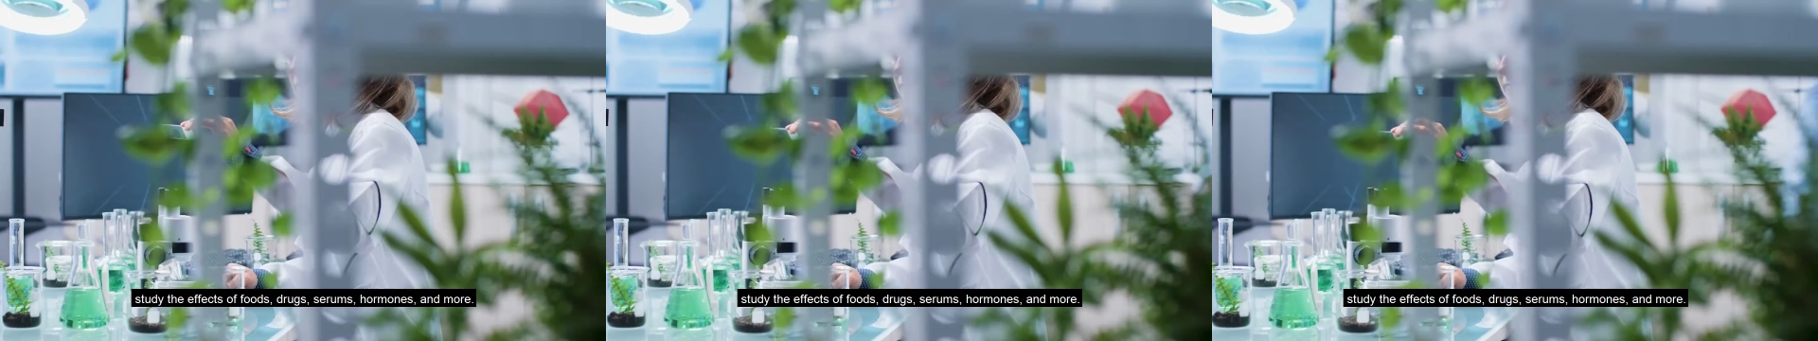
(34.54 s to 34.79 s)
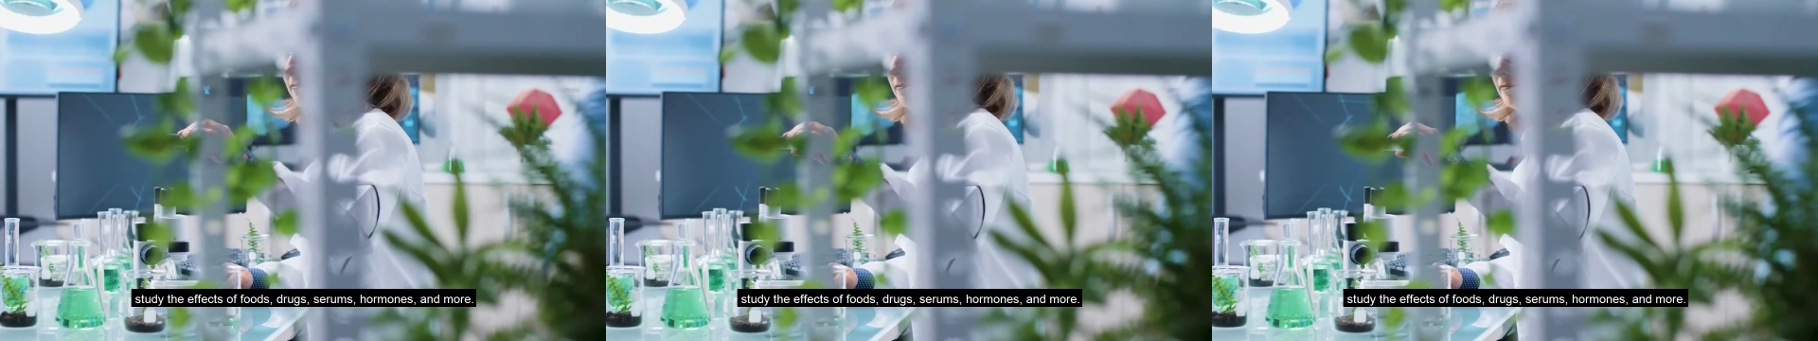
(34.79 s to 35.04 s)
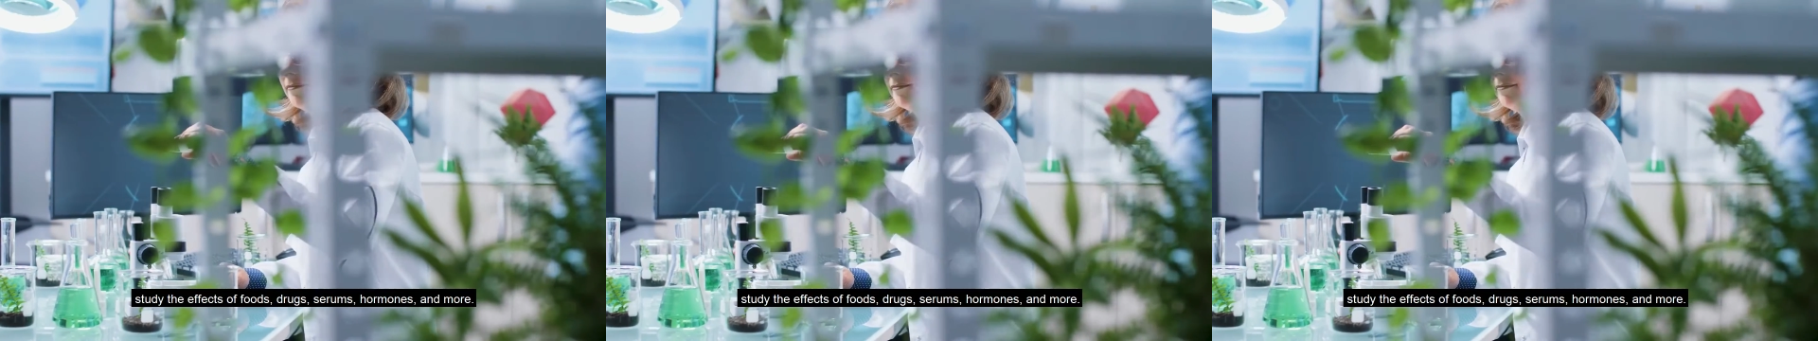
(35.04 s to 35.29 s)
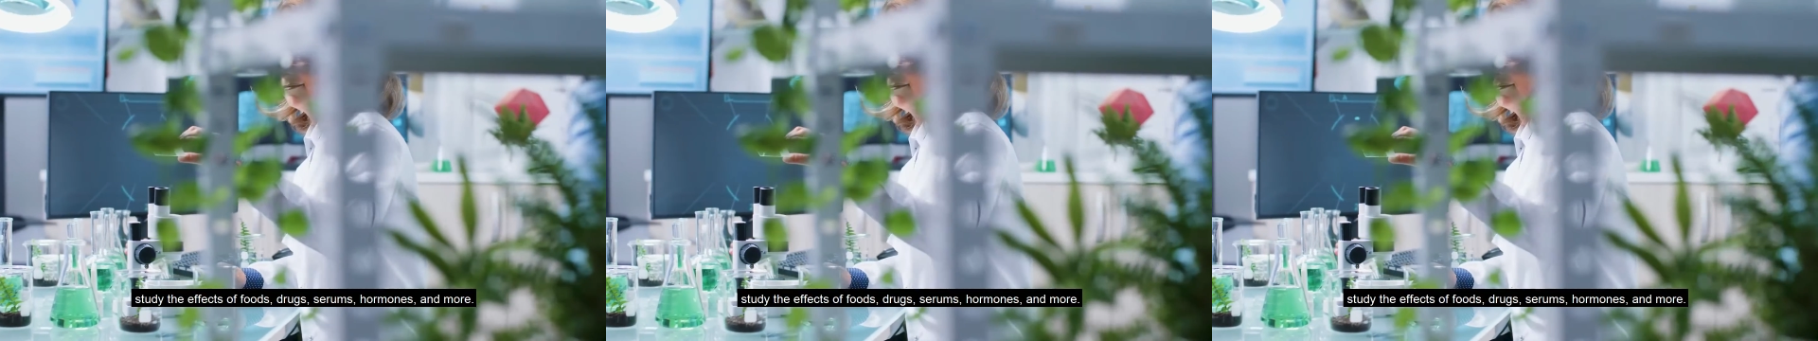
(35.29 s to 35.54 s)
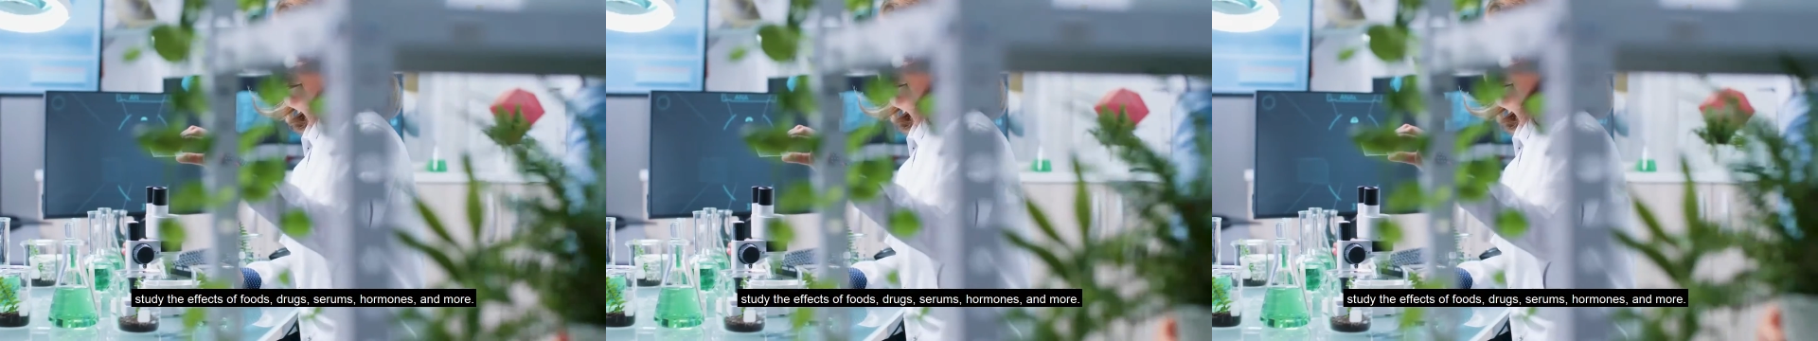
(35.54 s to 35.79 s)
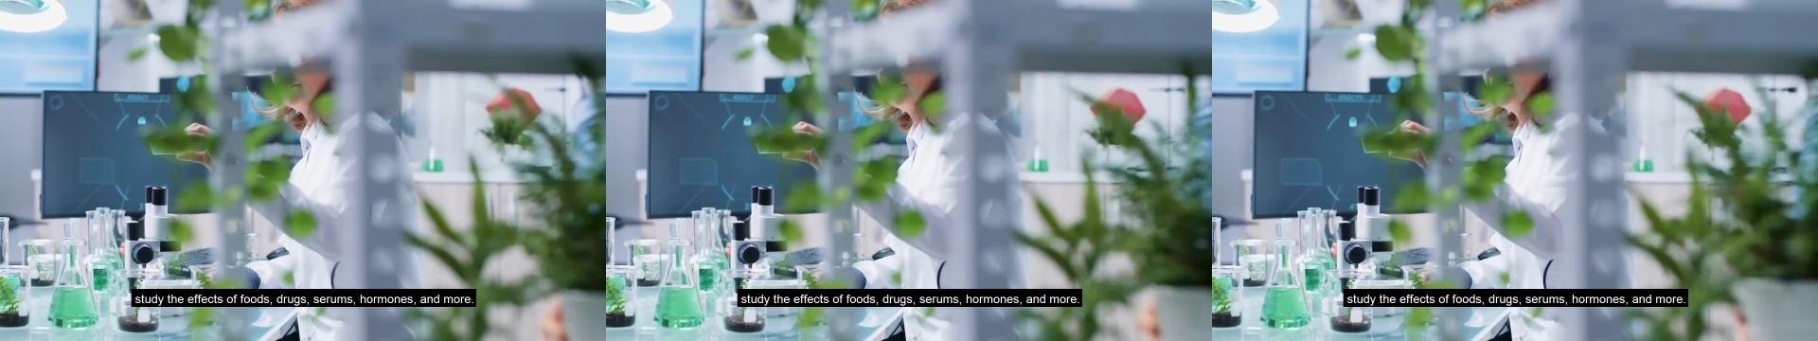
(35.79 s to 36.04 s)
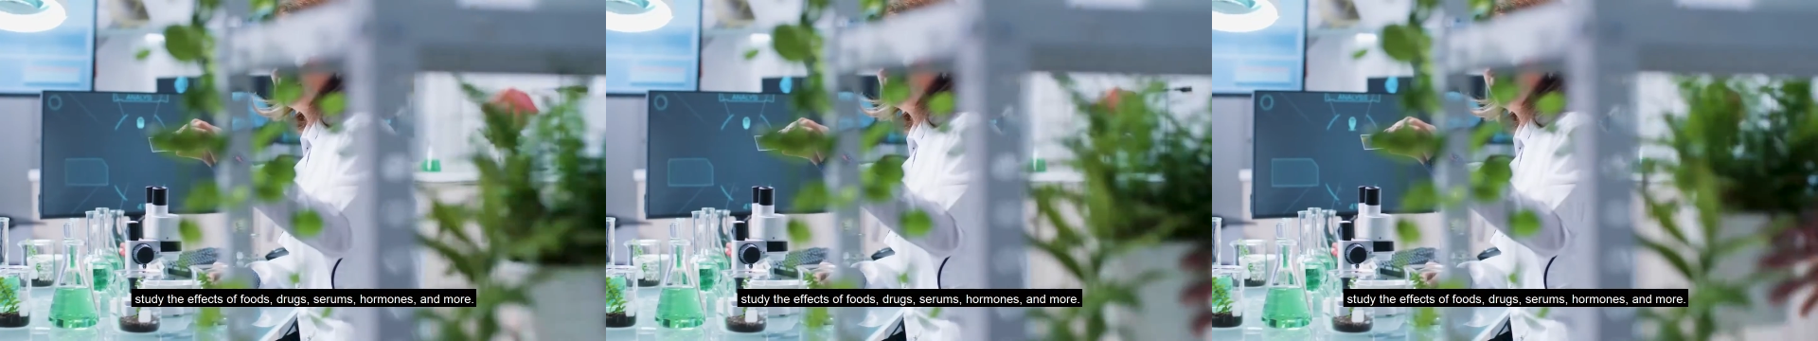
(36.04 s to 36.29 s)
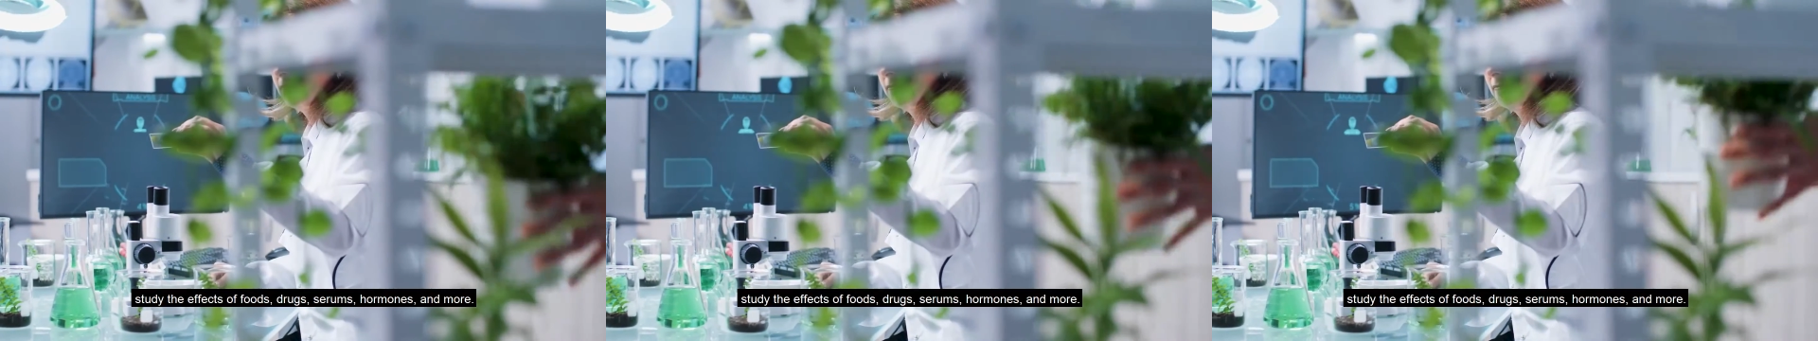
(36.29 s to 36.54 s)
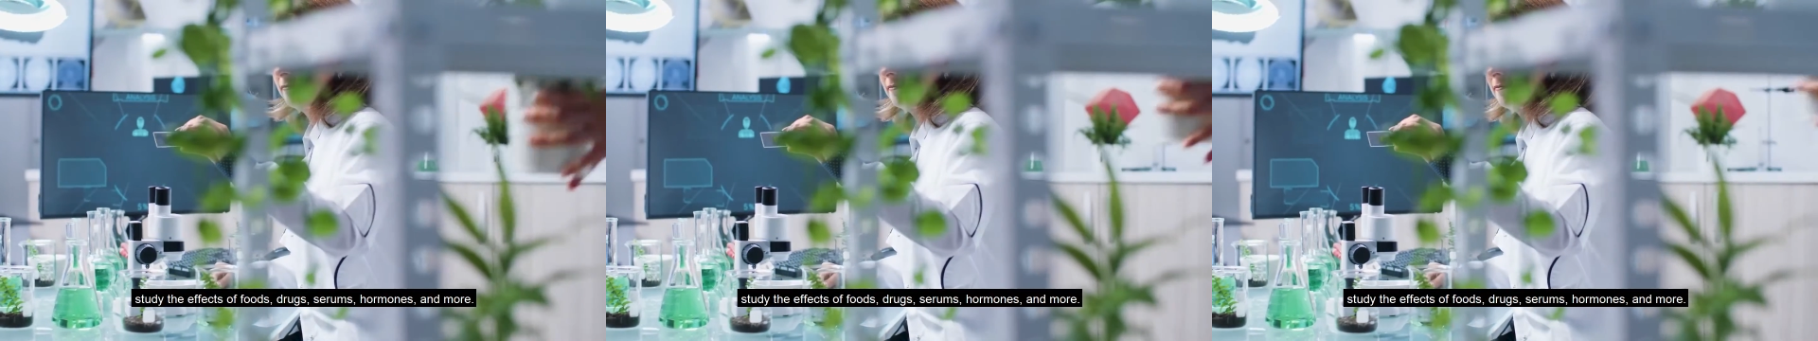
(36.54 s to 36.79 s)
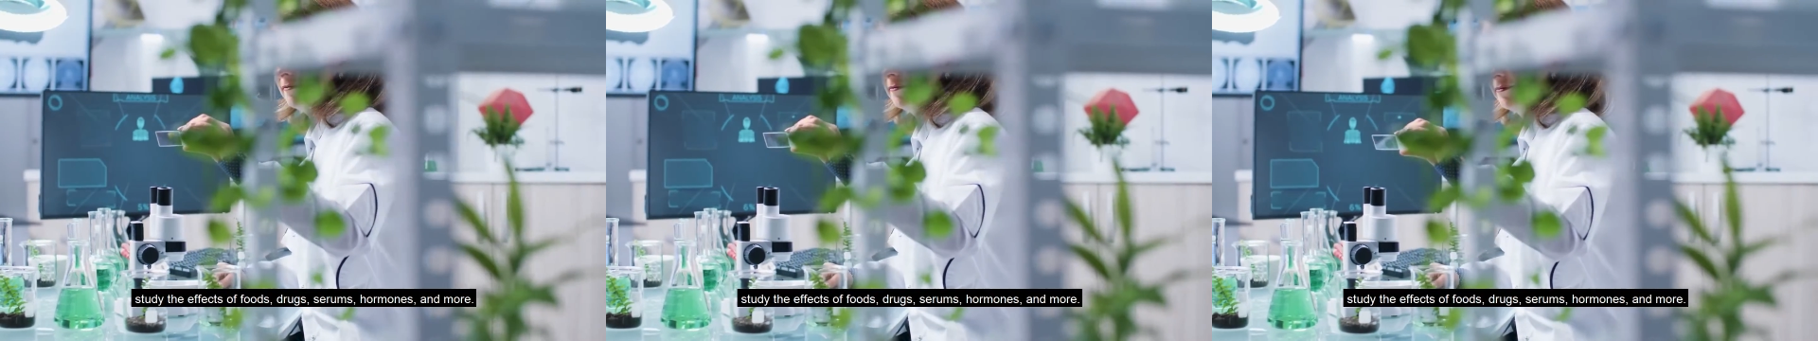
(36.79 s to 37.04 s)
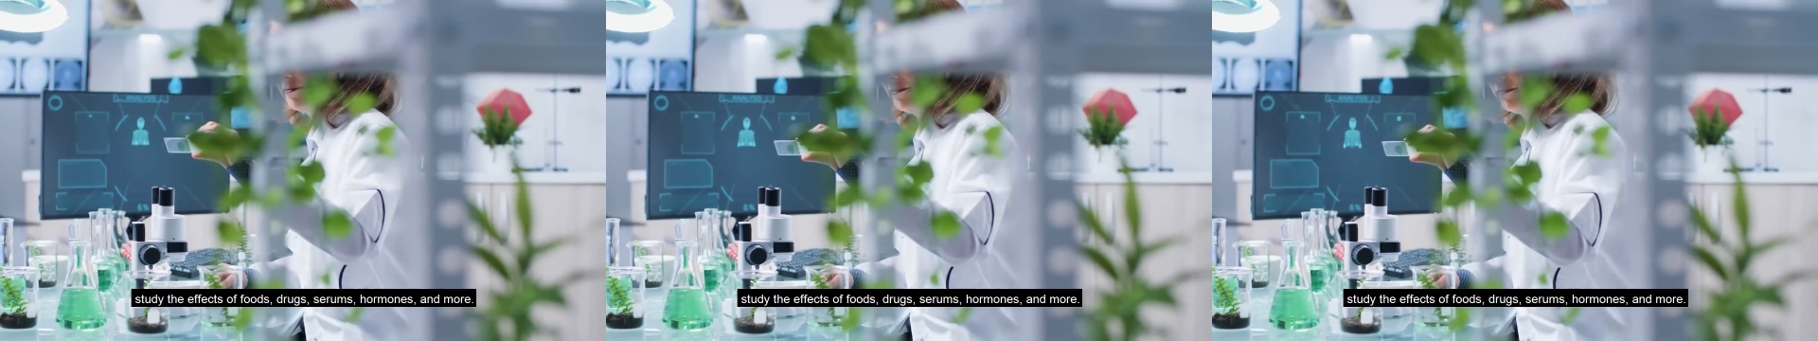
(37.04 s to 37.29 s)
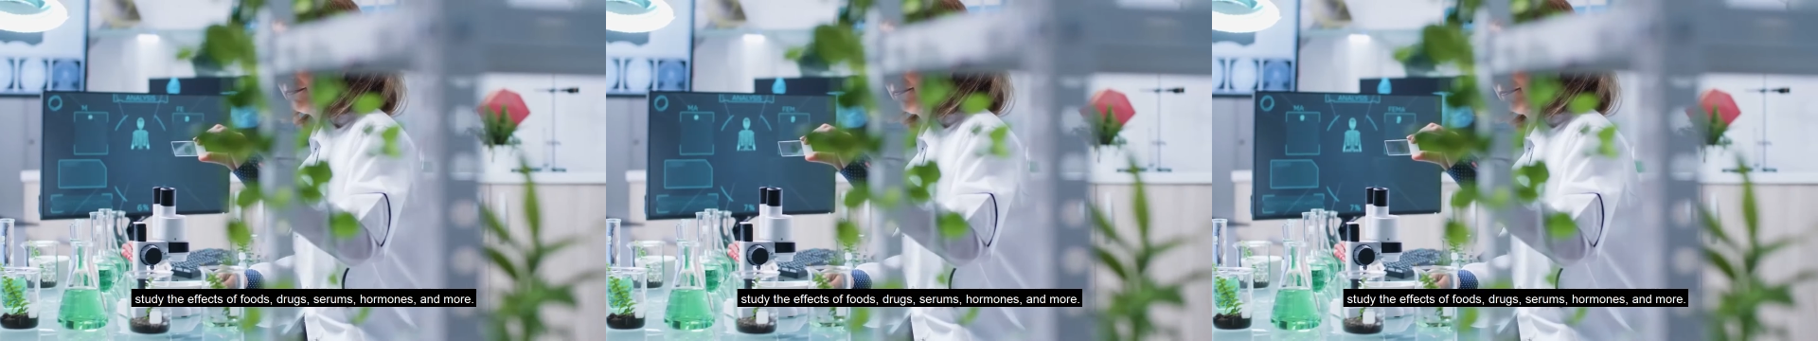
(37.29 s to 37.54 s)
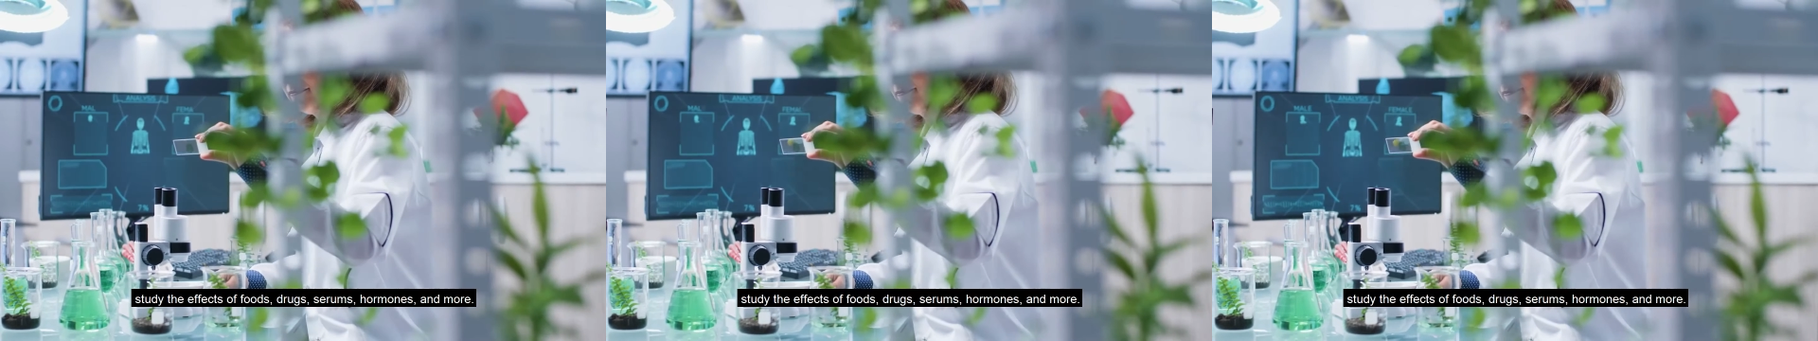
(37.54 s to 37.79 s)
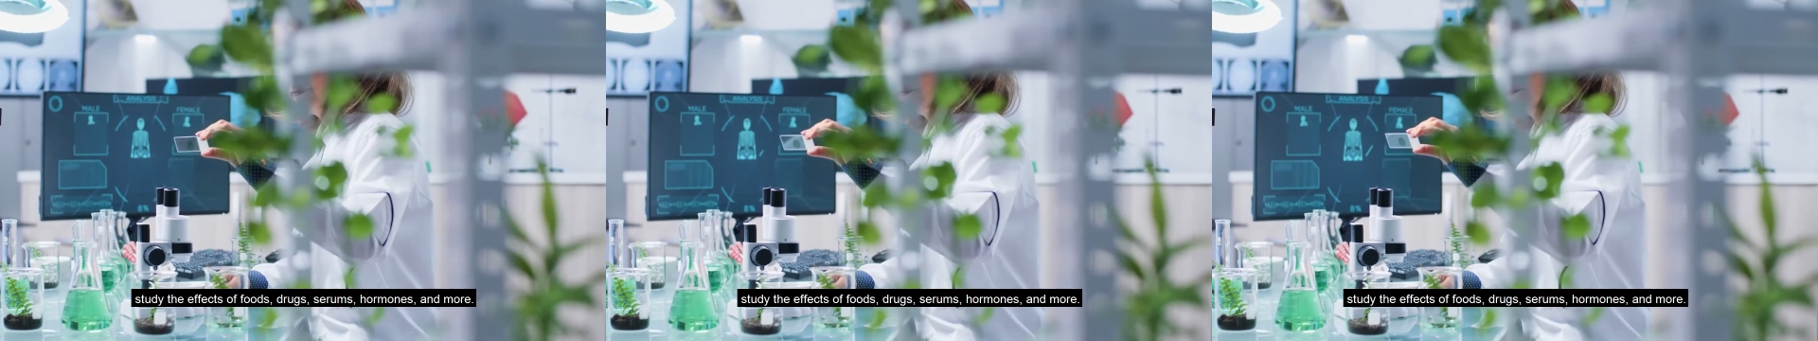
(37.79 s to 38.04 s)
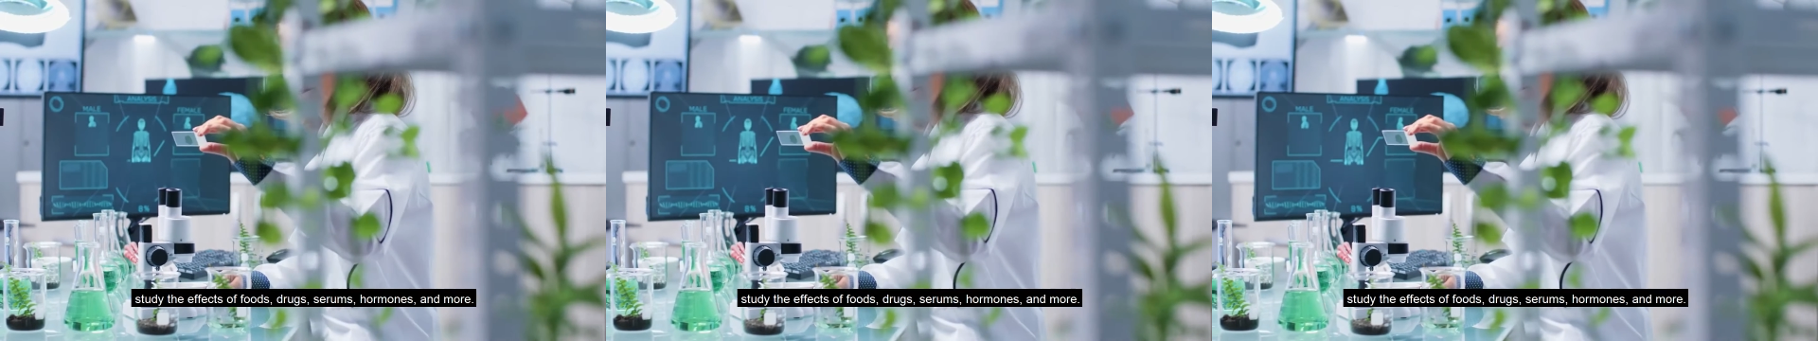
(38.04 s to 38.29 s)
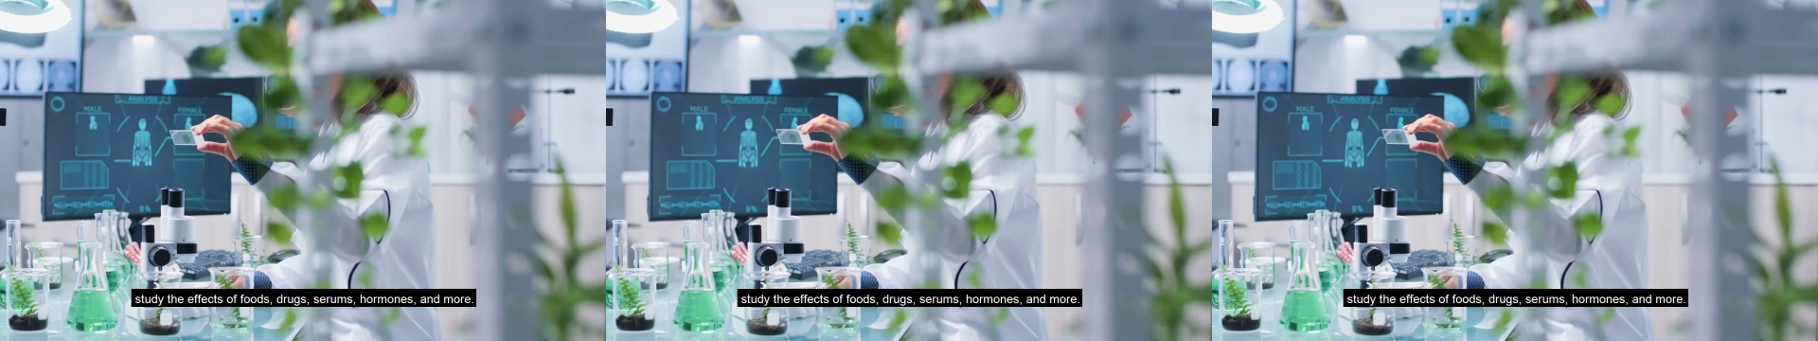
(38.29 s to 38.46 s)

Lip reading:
No face is visible, so there are no lips to read.